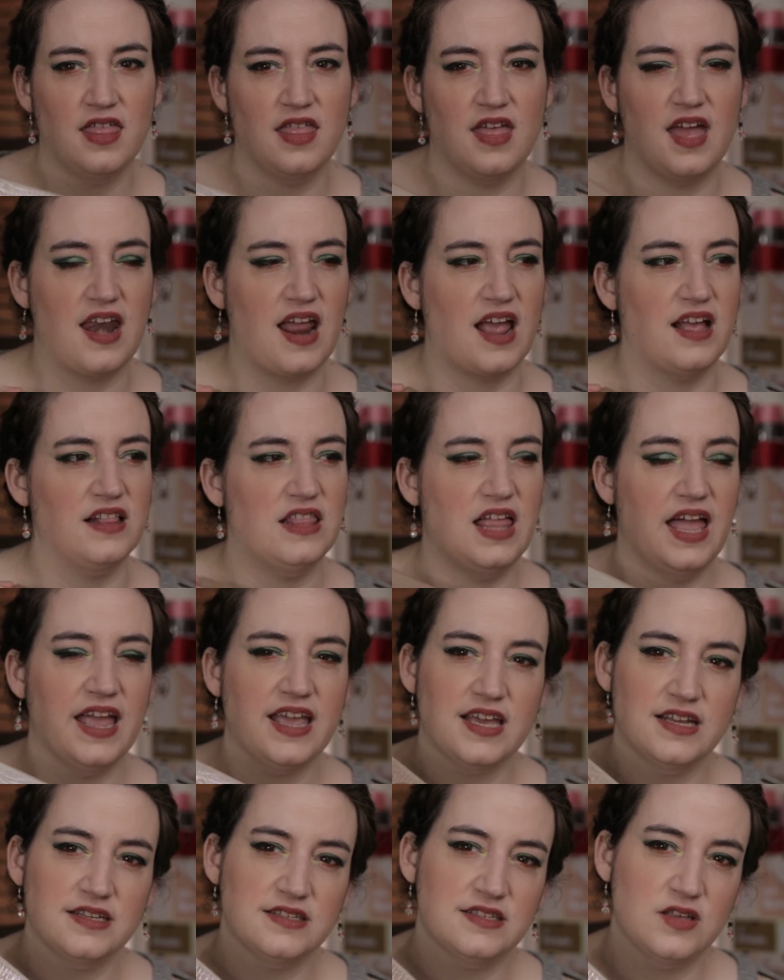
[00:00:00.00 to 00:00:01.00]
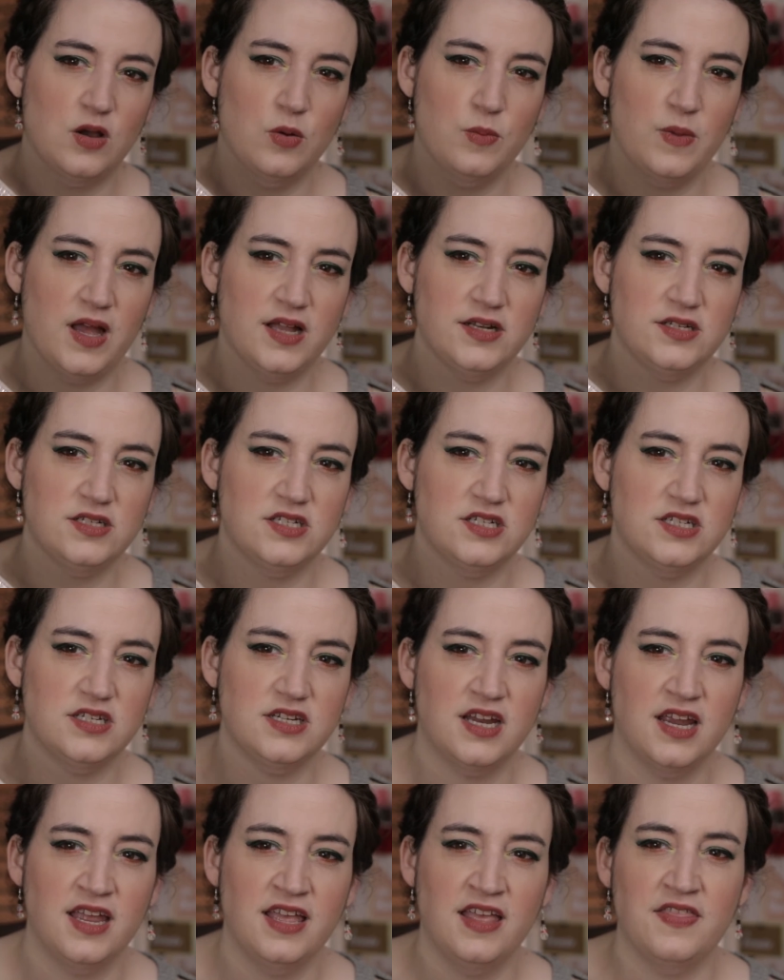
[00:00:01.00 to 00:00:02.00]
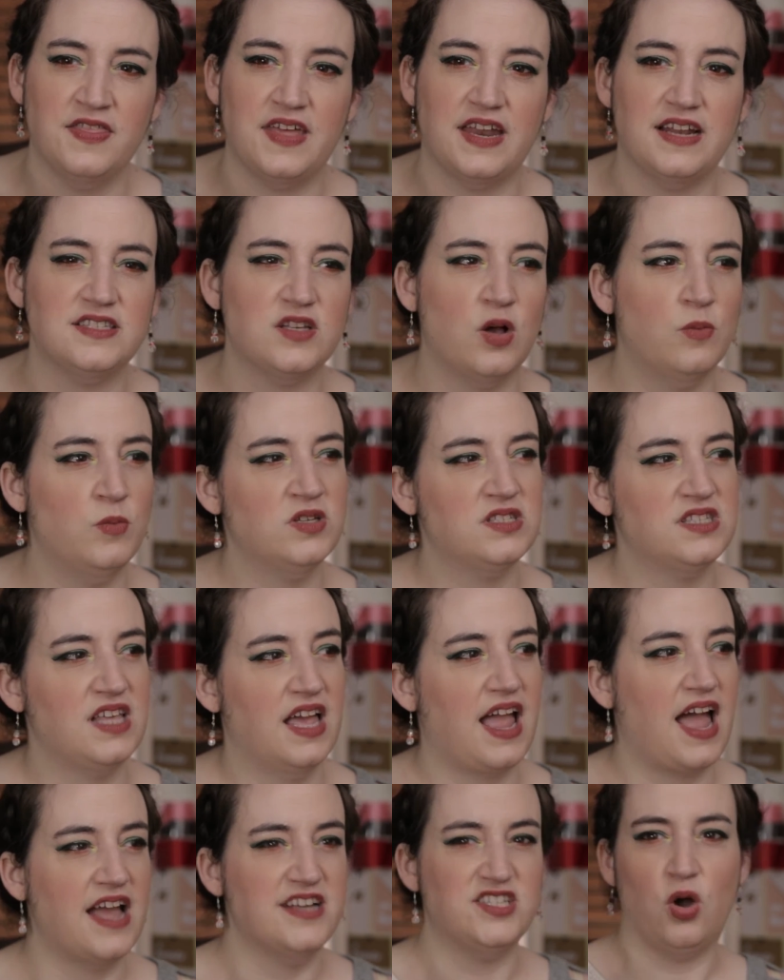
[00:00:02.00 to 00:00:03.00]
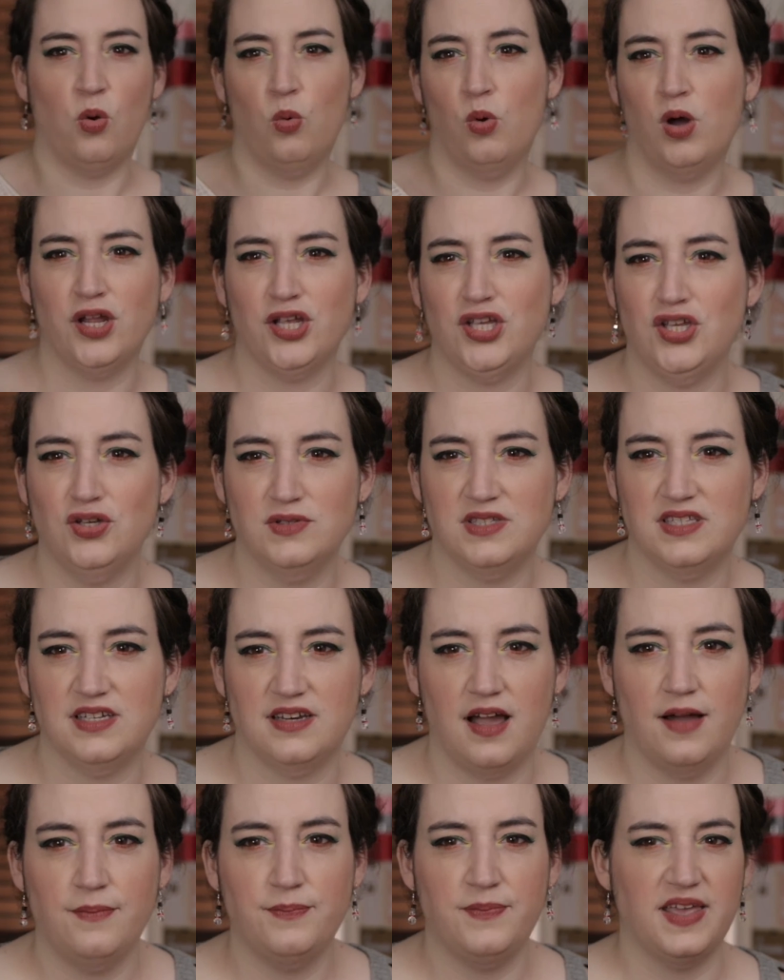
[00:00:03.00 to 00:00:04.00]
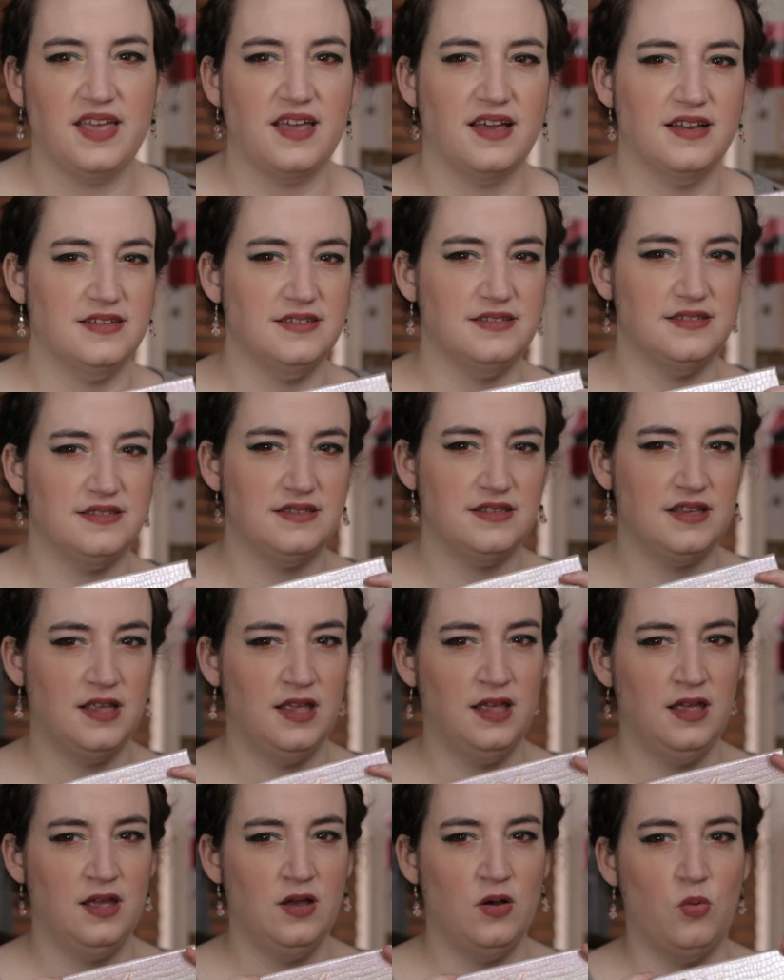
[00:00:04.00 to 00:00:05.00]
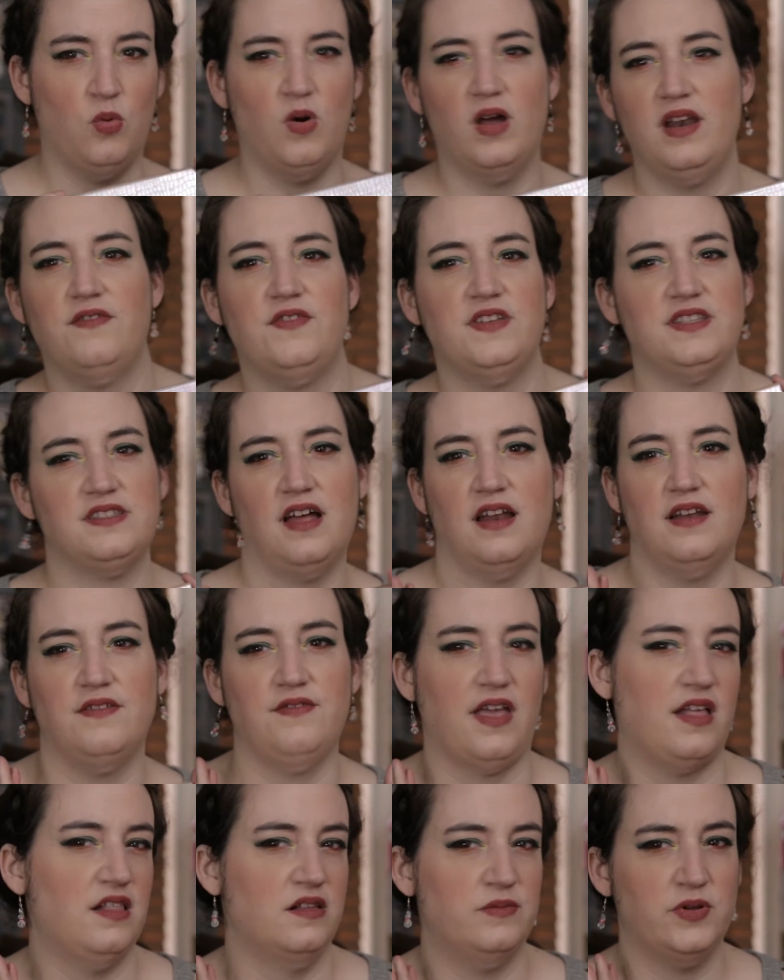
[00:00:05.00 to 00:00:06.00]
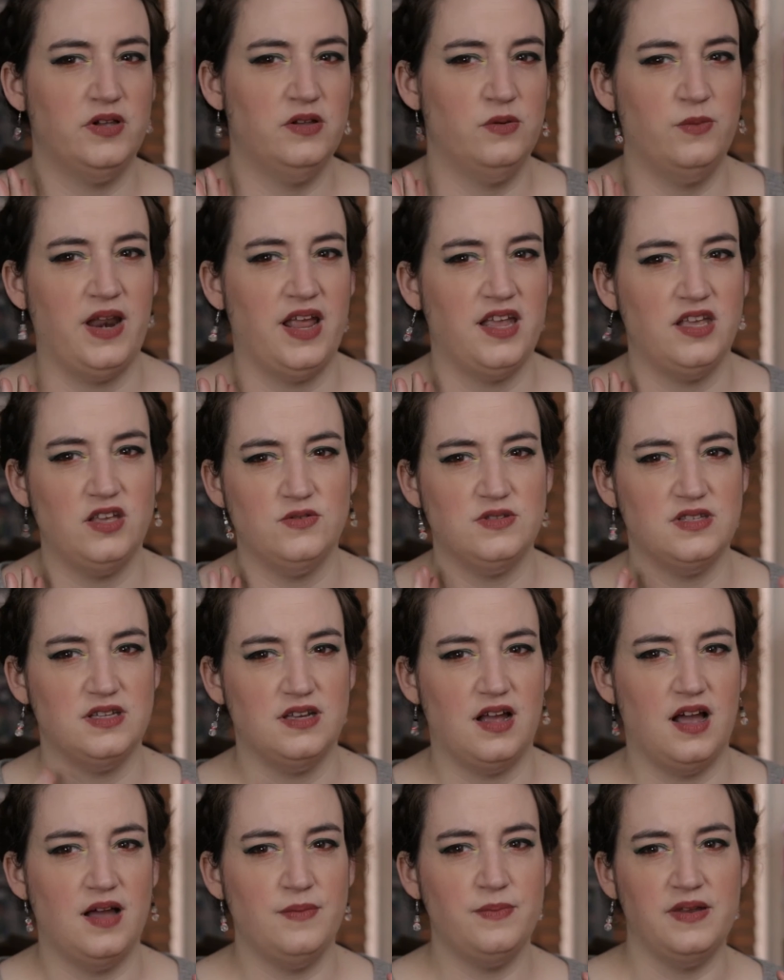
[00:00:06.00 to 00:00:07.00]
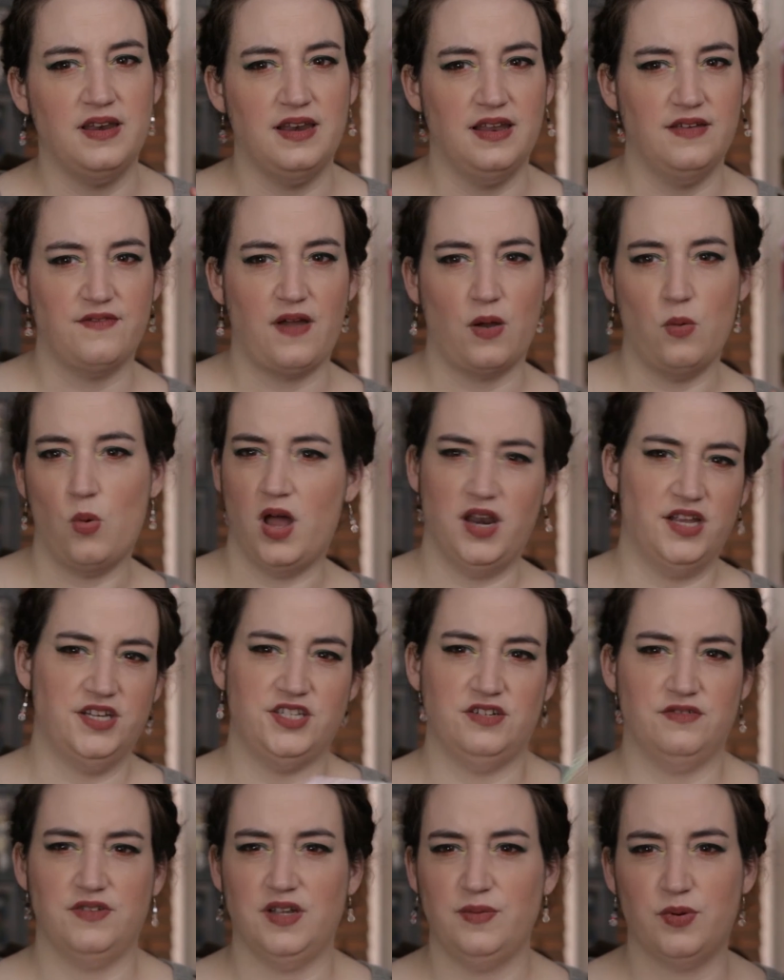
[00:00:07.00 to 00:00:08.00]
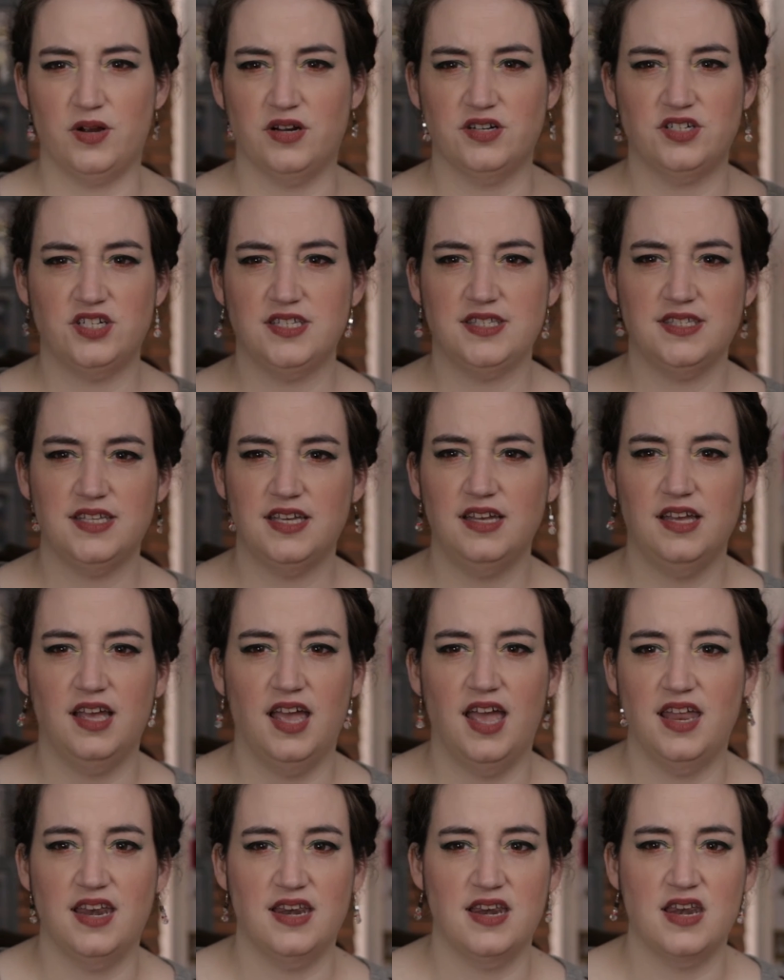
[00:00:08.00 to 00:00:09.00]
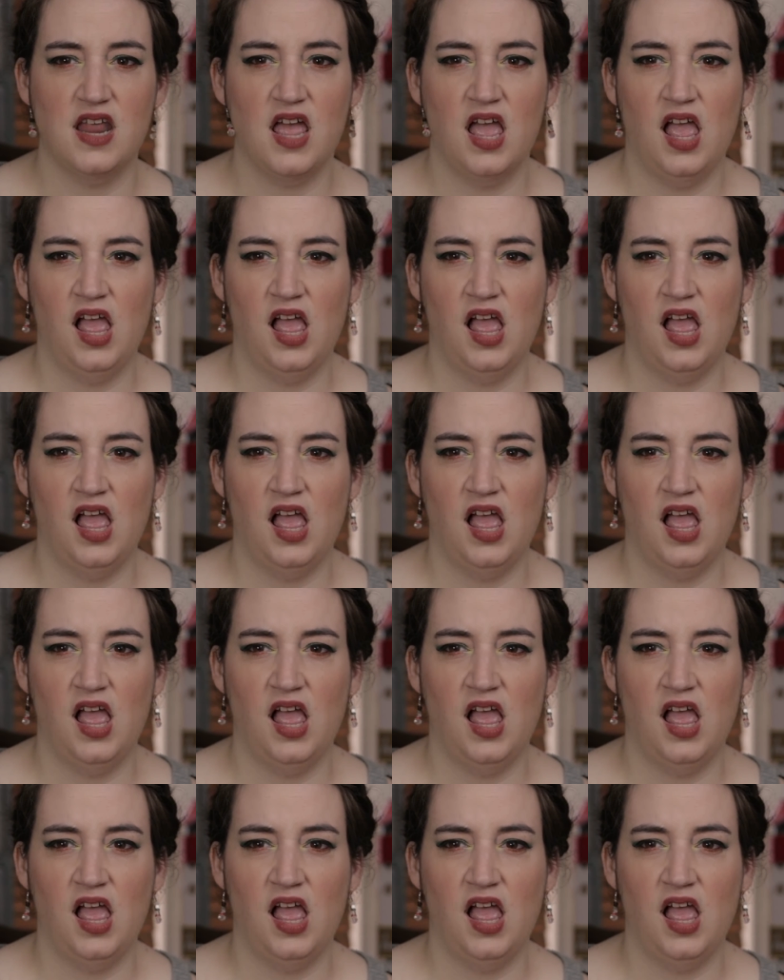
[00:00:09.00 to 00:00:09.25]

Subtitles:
and I like it so much that it's almost like I don't want to use it up, because what if it's not available when I use it up, and if I wanted to repurchase it, and